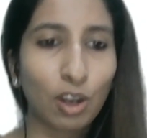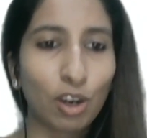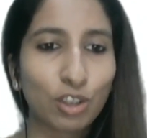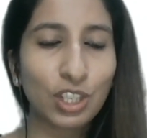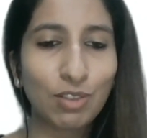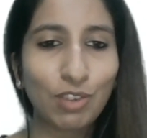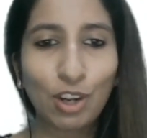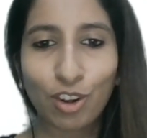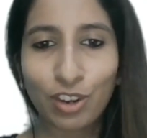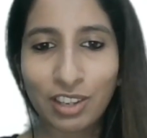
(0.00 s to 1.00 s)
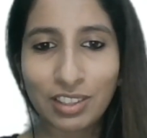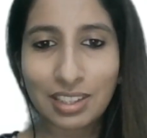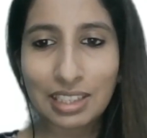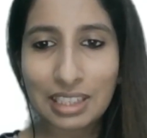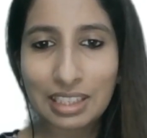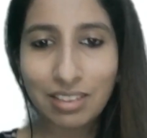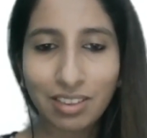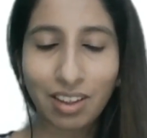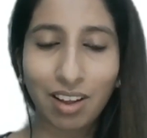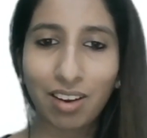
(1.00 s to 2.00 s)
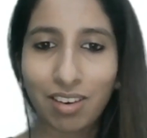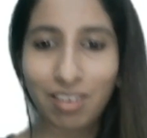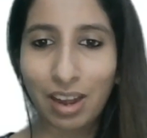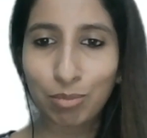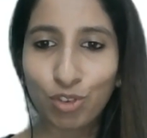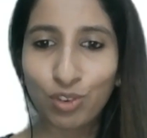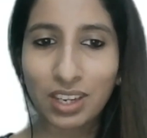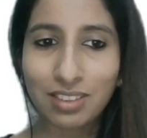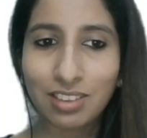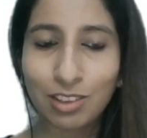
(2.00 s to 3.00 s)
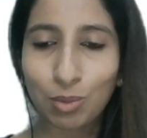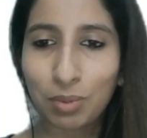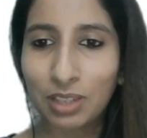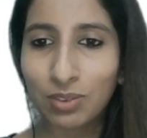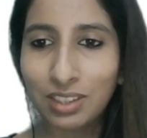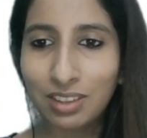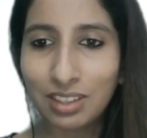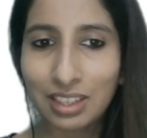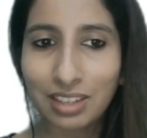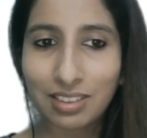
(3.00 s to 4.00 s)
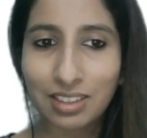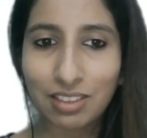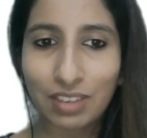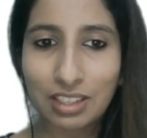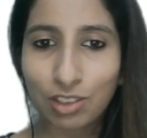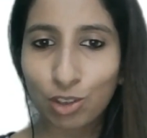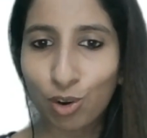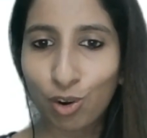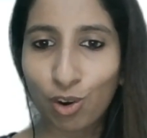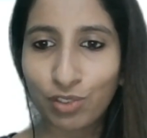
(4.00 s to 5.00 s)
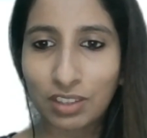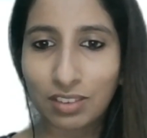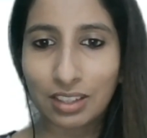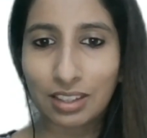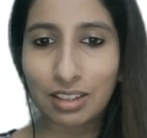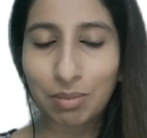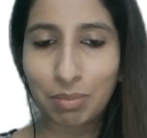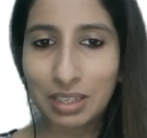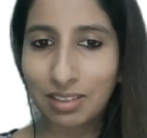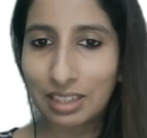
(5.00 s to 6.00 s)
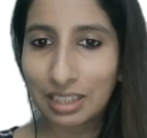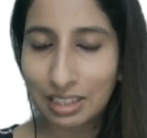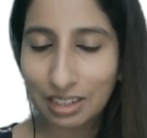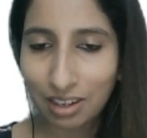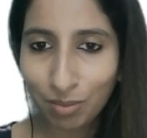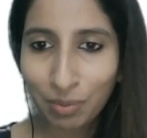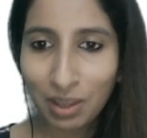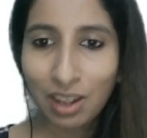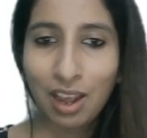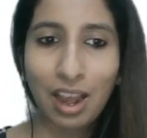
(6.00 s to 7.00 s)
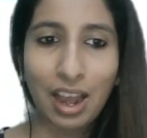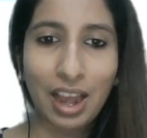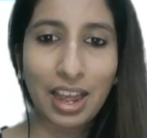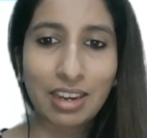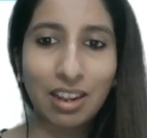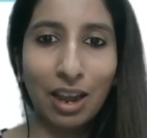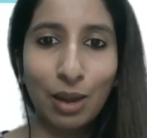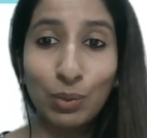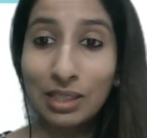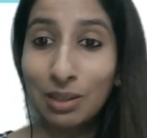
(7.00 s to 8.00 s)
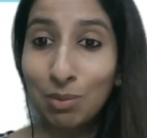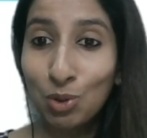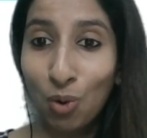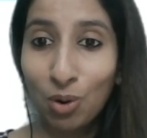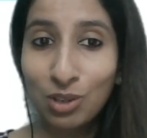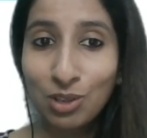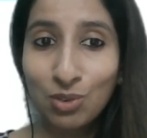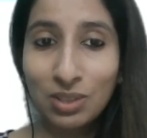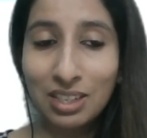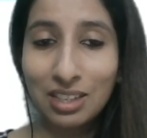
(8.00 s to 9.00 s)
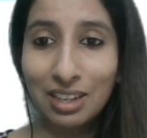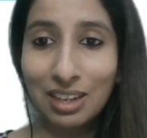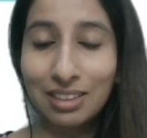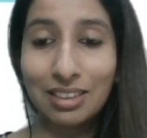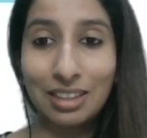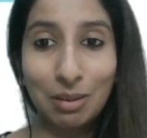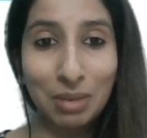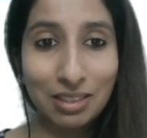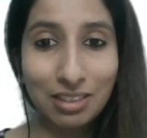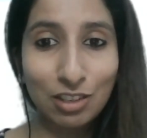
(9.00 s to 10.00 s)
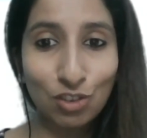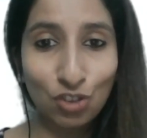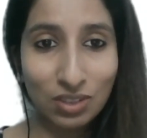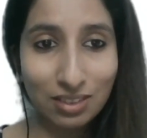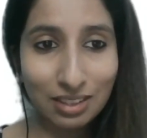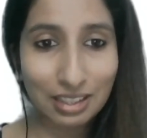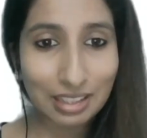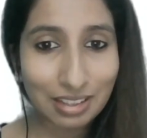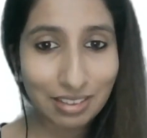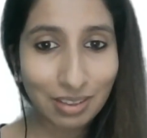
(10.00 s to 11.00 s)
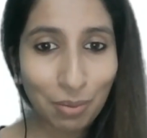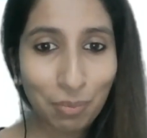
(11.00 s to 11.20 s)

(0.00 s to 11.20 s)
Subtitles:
Good evening, all our attendees. I'm Shriyal Sethumadhavan, the Executive Editor of Aesthetic Medicine India, and I welcome you all to the Aesthetic Medicine Digital Series.